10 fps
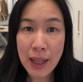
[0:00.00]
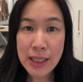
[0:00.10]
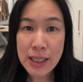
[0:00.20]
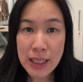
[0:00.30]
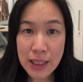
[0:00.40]

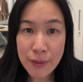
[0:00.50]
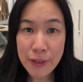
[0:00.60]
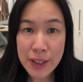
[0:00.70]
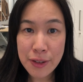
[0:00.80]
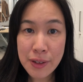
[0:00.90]
to
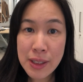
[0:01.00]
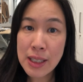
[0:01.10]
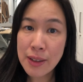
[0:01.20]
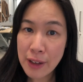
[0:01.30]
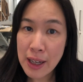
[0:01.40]
individuals because
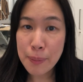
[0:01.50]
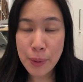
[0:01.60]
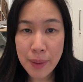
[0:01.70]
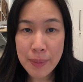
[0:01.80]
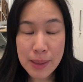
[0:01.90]
I've had
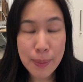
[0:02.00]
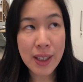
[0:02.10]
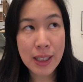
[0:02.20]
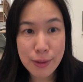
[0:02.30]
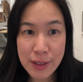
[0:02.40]
appointments
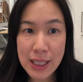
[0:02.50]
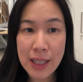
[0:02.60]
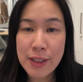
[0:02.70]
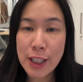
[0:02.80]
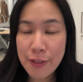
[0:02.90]
both as
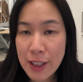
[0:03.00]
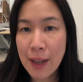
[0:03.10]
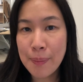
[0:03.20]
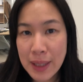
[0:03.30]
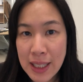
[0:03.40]
receivers over
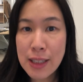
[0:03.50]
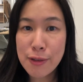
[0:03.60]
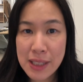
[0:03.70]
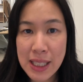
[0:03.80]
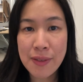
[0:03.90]
companies and
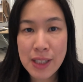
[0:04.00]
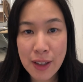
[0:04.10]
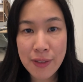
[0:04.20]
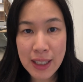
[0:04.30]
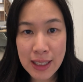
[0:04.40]
receivers
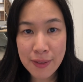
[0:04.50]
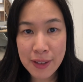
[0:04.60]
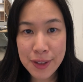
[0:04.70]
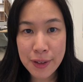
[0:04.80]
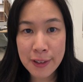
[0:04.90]
over
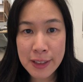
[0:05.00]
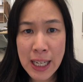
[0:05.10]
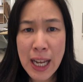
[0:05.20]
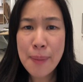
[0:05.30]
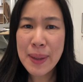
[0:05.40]
individuals,
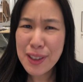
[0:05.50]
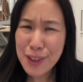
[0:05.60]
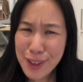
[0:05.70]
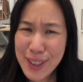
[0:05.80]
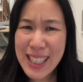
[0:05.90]
but
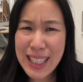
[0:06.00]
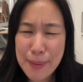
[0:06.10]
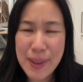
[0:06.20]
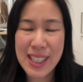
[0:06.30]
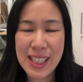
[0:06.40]
usually
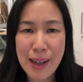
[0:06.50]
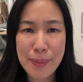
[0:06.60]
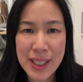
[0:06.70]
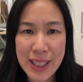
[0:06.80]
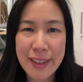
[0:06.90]
most times
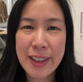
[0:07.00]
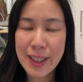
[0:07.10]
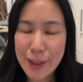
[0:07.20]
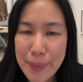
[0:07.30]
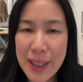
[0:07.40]
you hear
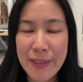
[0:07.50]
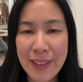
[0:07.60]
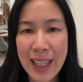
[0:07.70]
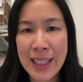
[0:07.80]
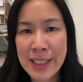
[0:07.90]
it'll be in
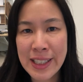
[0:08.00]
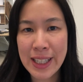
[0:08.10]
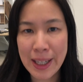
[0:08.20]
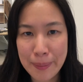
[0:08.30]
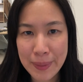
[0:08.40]
relation to
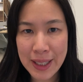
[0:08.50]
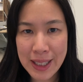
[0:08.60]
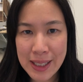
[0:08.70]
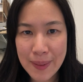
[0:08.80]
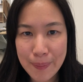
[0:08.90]
companies.
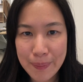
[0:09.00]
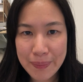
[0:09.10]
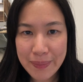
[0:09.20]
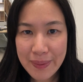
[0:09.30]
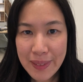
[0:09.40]

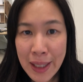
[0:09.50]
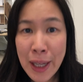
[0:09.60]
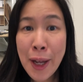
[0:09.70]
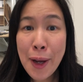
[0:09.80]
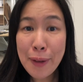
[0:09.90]

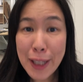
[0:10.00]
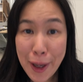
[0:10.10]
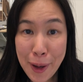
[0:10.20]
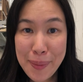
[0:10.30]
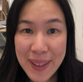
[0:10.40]
Well, I
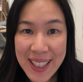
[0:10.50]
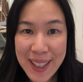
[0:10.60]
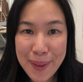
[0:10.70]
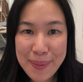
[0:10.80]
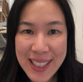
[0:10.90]
hope that
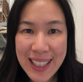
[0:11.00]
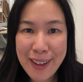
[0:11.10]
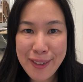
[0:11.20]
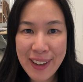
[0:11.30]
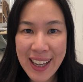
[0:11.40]
helps
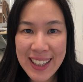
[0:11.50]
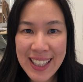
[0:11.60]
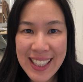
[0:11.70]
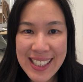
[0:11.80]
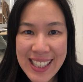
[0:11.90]
clarify
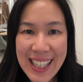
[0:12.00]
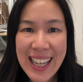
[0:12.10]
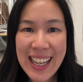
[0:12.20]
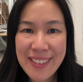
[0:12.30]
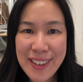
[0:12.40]
things.
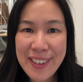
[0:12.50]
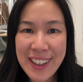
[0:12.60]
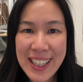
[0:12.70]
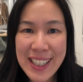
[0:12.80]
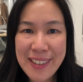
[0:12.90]
If you've got
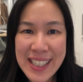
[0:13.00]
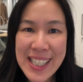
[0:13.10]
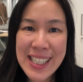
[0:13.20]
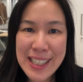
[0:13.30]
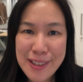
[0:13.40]
any
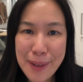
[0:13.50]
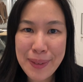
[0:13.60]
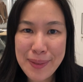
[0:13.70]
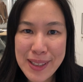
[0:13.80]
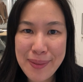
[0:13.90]
questions, drop
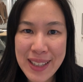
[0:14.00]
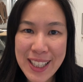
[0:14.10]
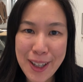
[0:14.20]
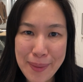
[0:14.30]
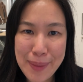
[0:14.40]
them to me in the
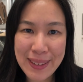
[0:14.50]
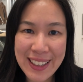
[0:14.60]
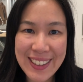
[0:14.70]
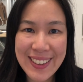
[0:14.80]
comment below.